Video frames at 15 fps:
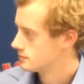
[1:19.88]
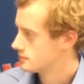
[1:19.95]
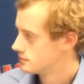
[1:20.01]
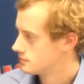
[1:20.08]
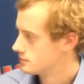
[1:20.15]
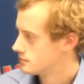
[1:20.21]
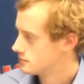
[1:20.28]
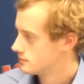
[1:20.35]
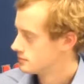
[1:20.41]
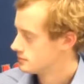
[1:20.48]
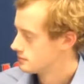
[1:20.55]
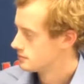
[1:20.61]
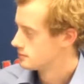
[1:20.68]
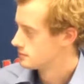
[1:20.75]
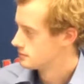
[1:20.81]

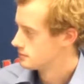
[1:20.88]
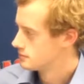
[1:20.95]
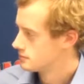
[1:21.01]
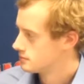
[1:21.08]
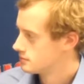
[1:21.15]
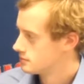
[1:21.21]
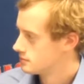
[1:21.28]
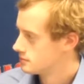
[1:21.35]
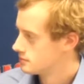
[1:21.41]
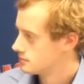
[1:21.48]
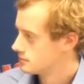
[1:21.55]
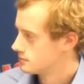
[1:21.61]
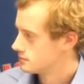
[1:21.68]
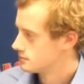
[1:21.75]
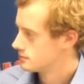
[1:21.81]

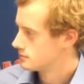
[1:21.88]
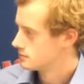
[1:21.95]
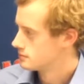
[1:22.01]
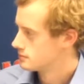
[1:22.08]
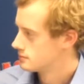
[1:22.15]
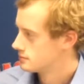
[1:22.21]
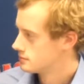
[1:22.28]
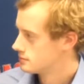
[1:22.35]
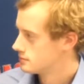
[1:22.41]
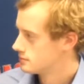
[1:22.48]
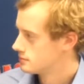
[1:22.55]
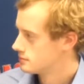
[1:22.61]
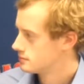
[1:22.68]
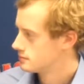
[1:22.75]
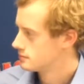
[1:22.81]

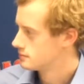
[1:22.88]
(not speaking)